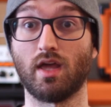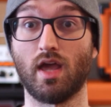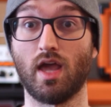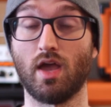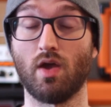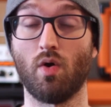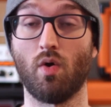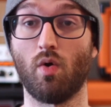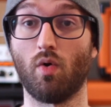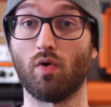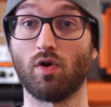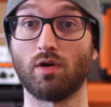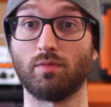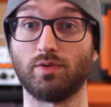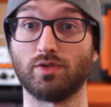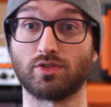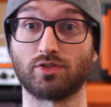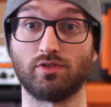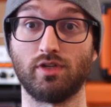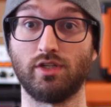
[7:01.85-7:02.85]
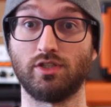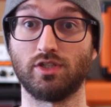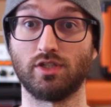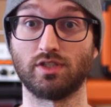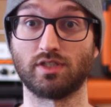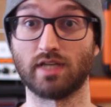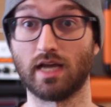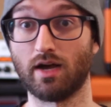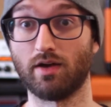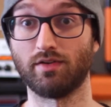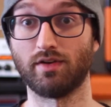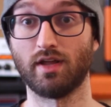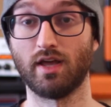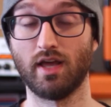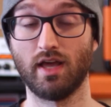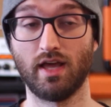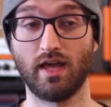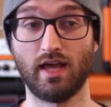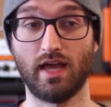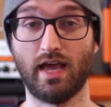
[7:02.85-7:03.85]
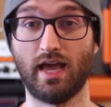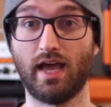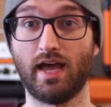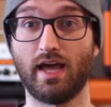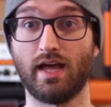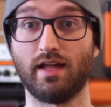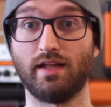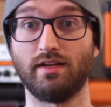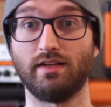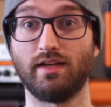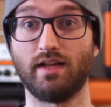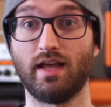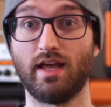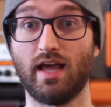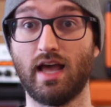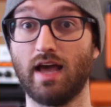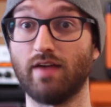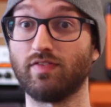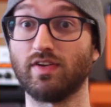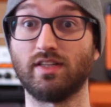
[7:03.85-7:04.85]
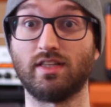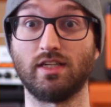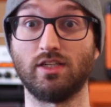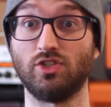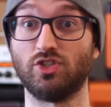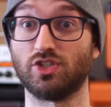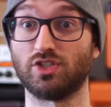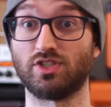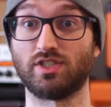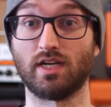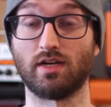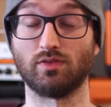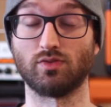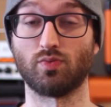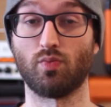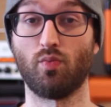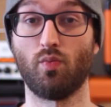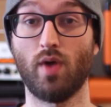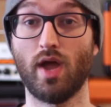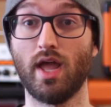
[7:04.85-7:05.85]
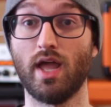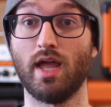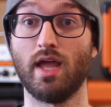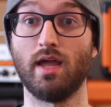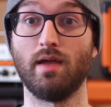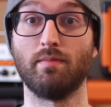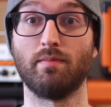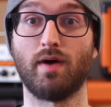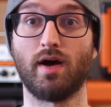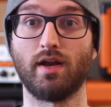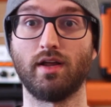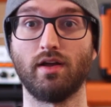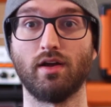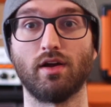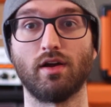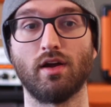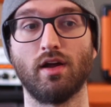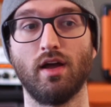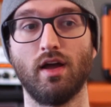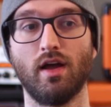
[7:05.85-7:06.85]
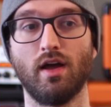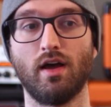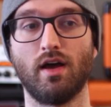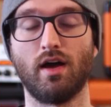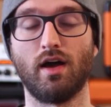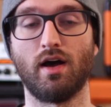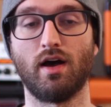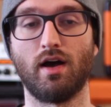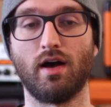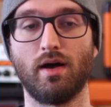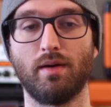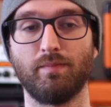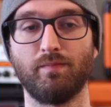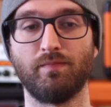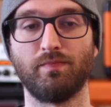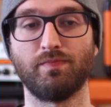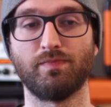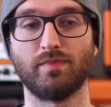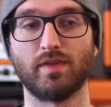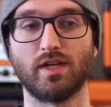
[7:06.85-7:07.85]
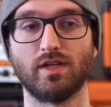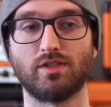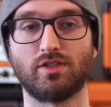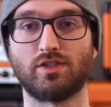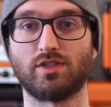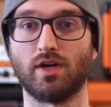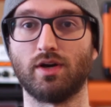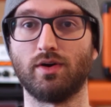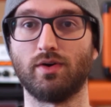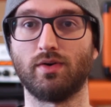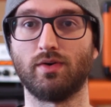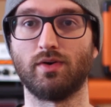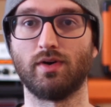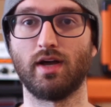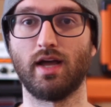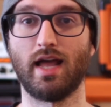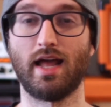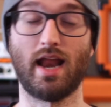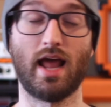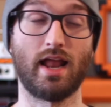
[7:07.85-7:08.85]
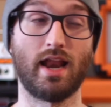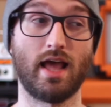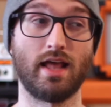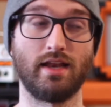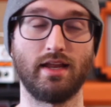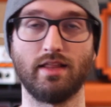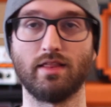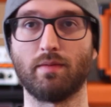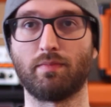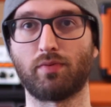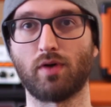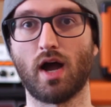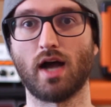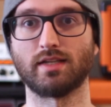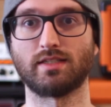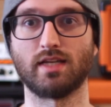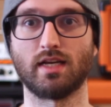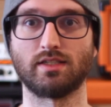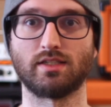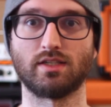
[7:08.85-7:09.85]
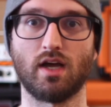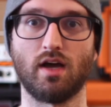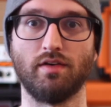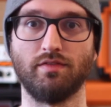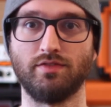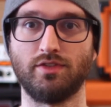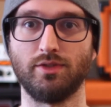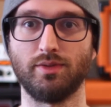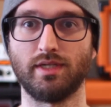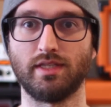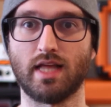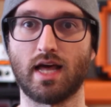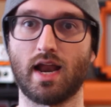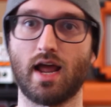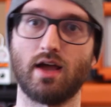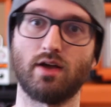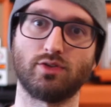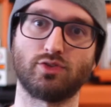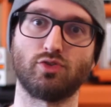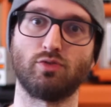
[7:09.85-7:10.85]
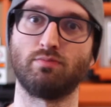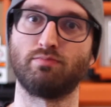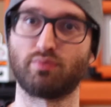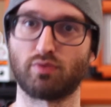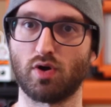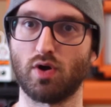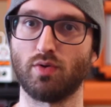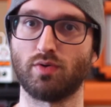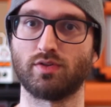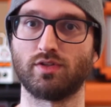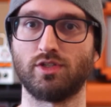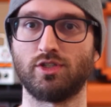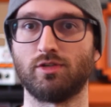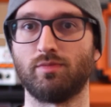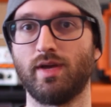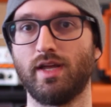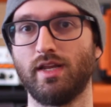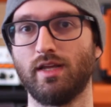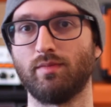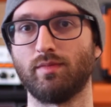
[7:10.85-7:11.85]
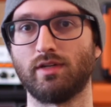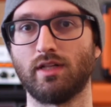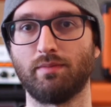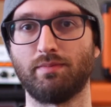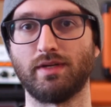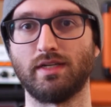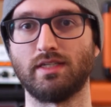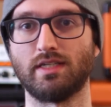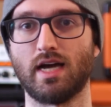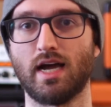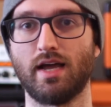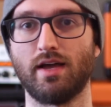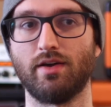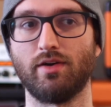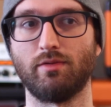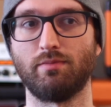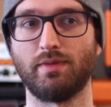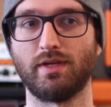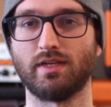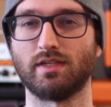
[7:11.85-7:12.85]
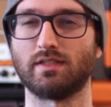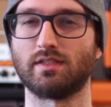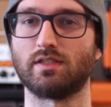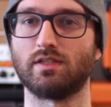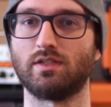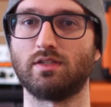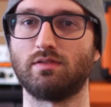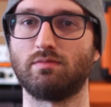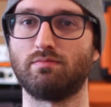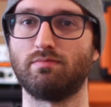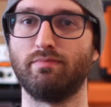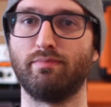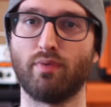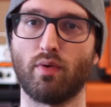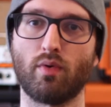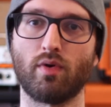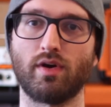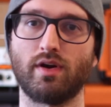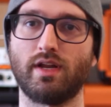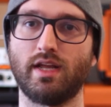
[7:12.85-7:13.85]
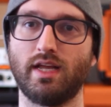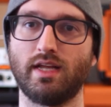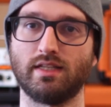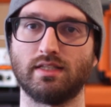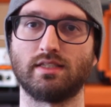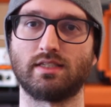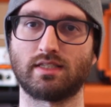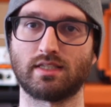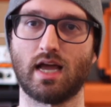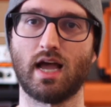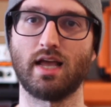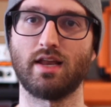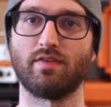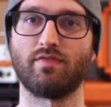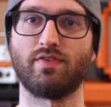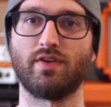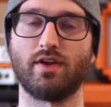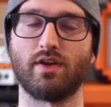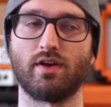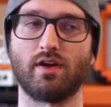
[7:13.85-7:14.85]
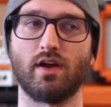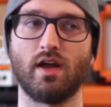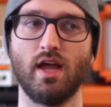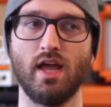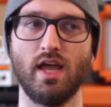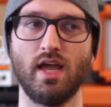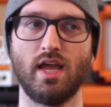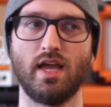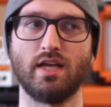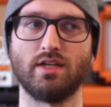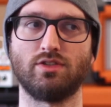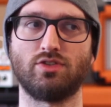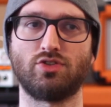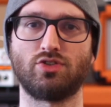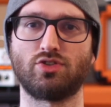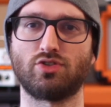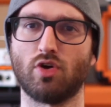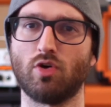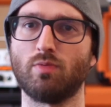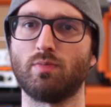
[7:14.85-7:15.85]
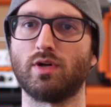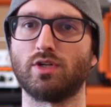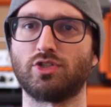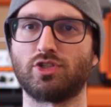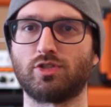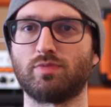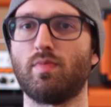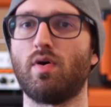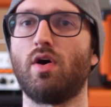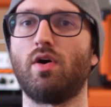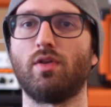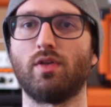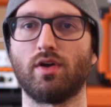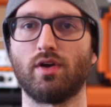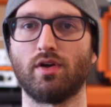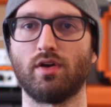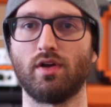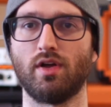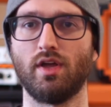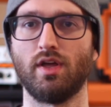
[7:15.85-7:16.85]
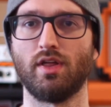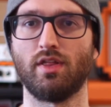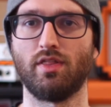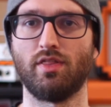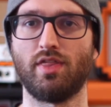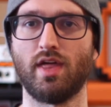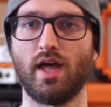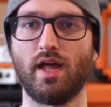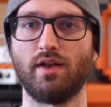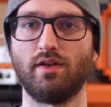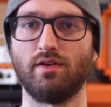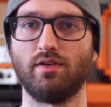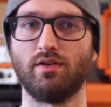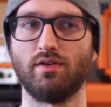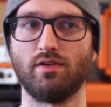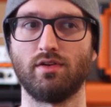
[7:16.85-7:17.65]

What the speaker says: a horrible screeching sound, and everything just sounds way muddier. So in the process of doing that, I also broke the germanium clipping diode because the board inside of here is so much smaller than